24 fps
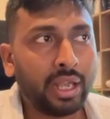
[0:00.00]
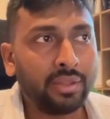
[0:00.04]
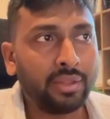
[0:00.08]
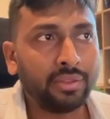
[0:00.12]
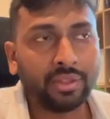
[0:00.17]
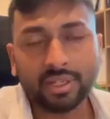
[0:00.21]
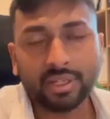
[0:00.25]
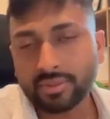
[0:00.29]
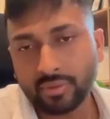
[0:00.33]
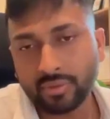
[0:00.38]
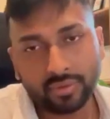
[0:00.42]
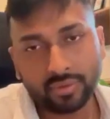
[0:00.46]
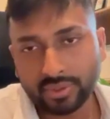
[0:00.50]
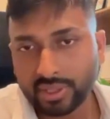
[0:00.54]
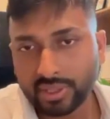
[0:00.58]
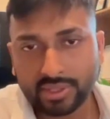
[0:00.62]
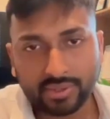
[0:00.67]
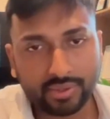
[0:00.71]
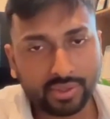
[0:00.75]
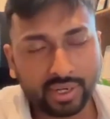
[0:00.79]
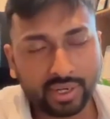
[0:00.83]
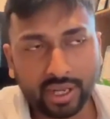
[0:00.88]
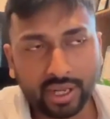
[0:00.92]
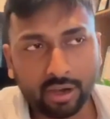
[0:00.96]
that's
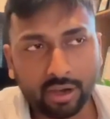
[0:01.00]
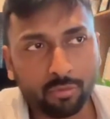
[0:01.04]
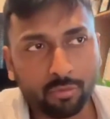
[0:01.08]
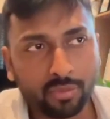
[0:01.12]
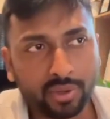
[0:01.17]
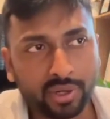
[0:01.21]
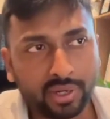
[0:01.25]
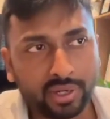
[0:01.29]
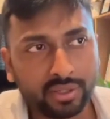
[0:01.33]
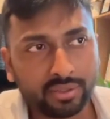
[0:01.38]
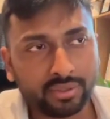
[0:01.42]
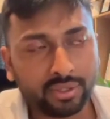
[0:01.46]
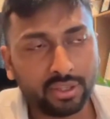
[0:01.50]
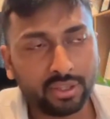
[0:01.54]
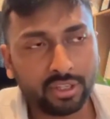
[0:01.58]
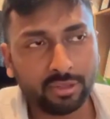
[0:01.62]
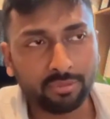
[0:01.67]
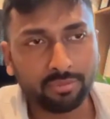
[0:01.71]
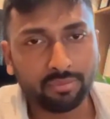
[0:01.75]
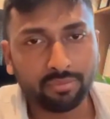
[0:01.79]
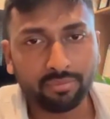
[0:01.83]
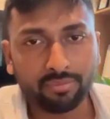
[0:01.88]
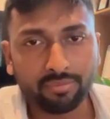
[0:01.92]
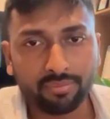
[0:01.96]
how I met
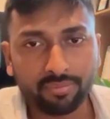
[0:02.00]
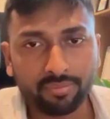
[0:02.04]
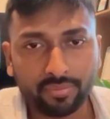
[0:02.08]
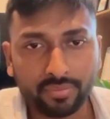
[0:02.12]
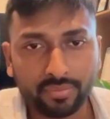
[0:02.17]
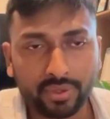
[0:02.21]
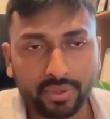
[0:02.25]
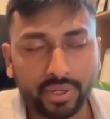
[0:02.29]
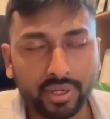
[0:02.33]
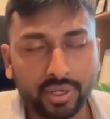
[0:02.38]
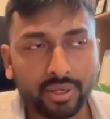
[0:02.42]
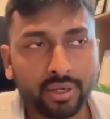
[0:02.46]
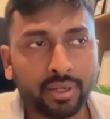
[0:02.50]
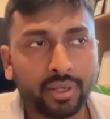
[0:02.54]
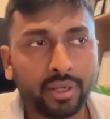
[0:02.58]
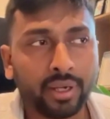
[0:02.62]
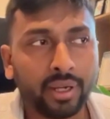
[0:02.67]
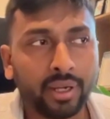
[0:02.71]
Sandeep, right?